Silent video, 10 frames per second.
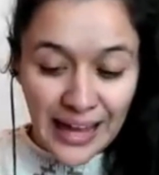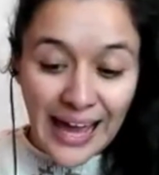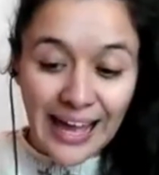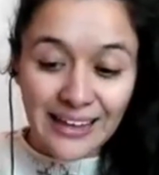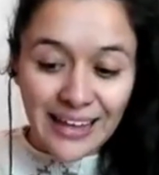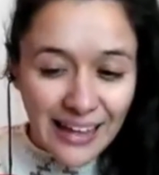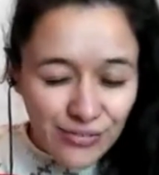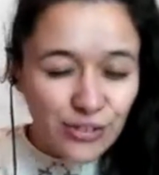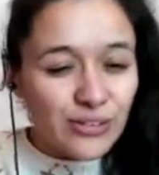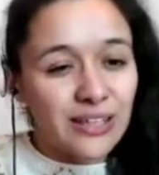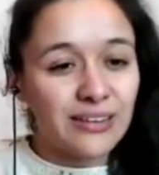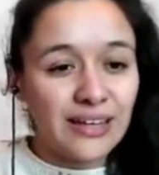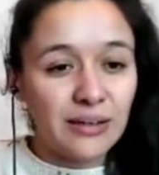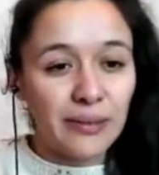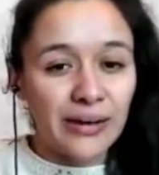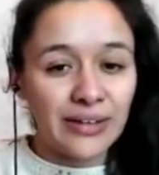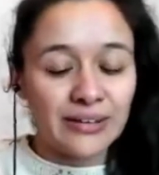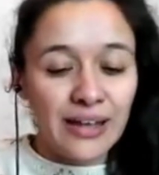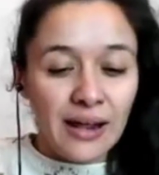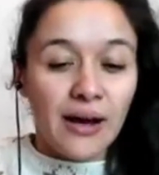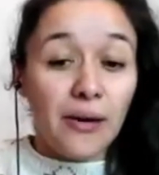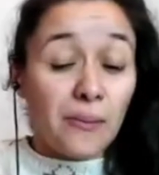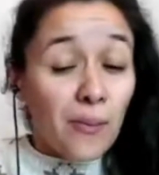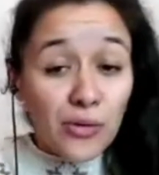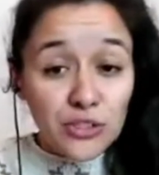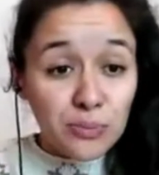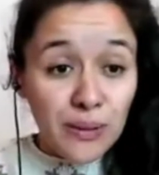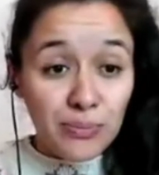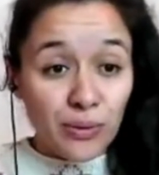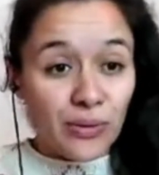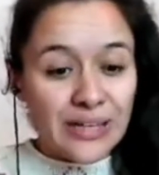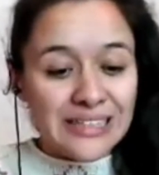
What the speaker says: And if you really think about it, most people,